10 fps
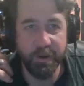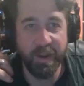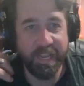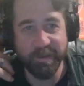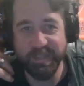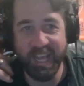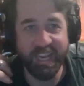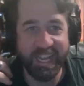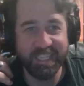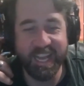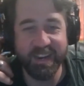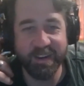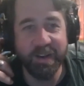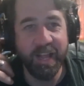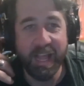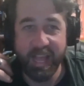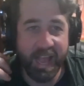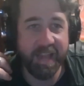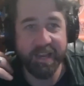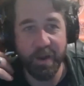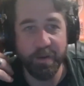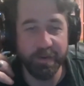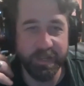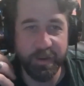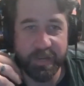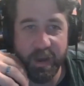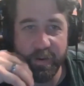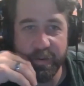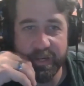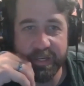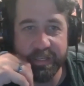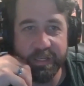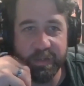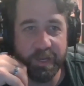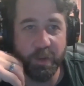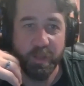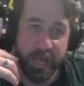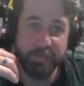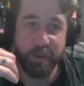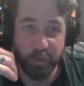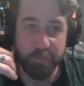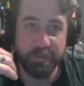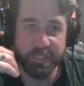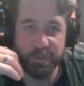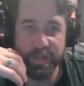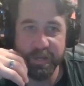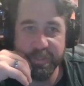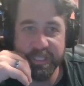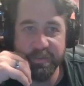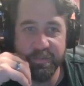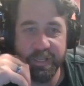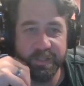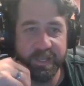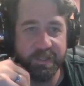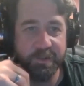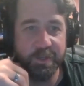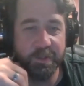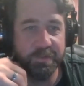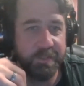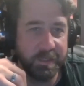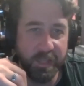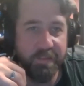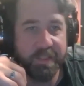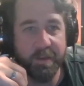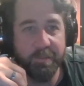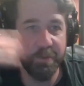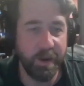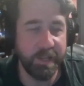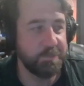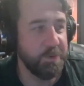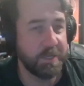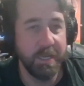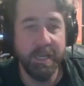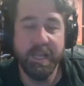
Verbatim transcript: here I am, decades later, and now now now uh, you know I know a lot about cryptids as, as as a result of just loving them and then writing this book.